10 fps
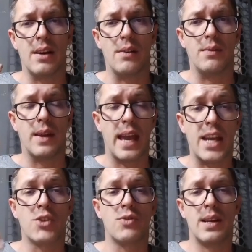of
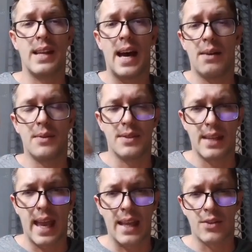extra
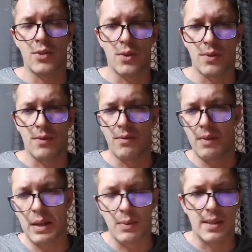loudness at certain
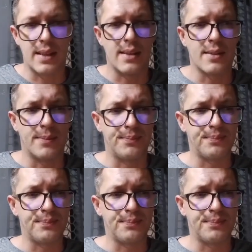frequencies.